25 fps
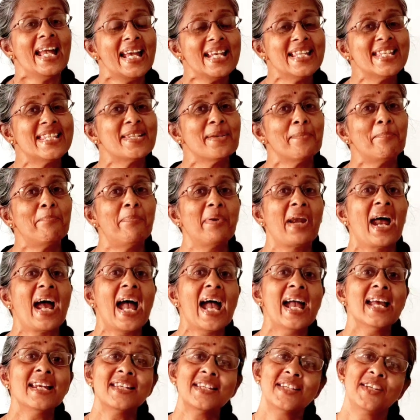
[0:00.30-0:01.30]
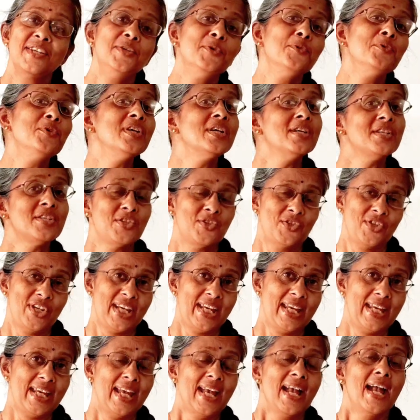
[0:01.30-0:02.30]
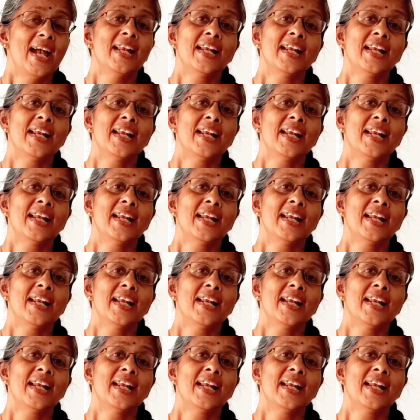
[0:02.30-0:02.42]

It's a brand new year today,